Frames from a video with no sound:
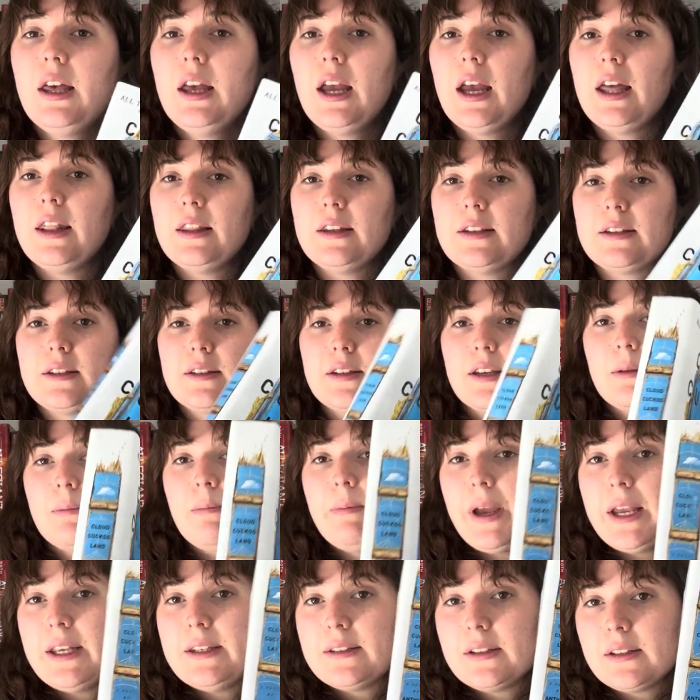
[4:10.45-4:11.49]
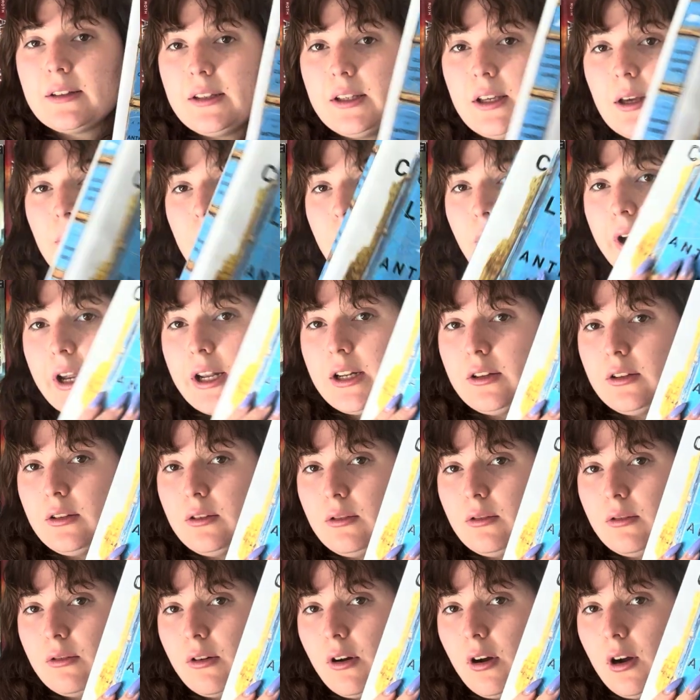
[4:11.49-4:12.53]
And this is like basically a brand
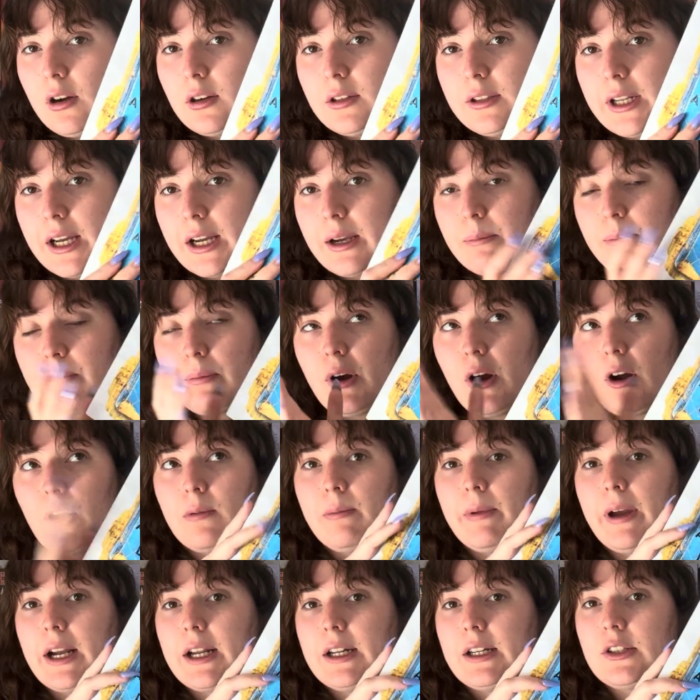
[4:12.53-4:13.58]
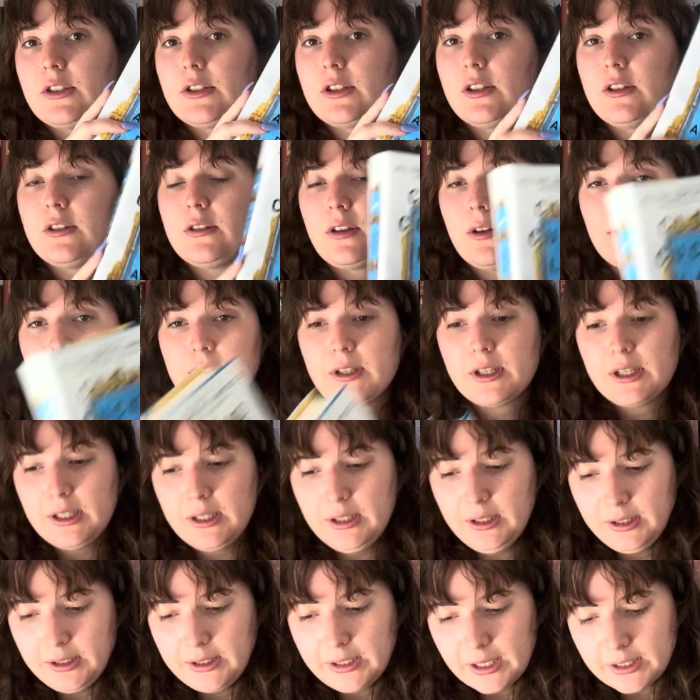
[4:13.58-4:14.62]
new hardback edition. So I was like,
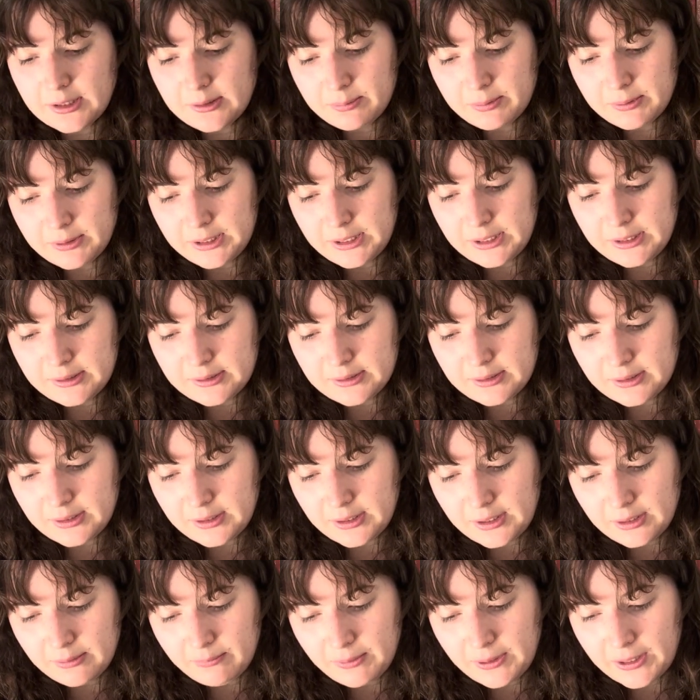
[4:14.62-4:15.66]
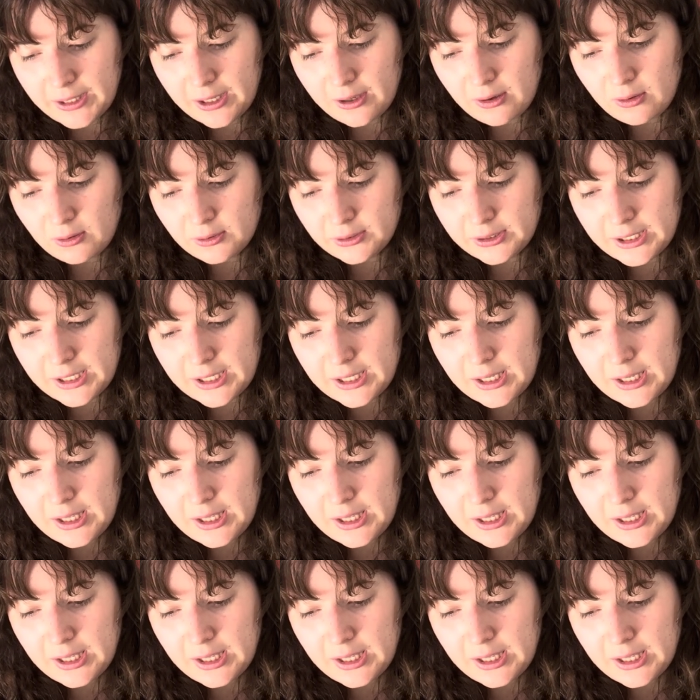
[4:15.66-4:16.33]
yes, please give me that all day.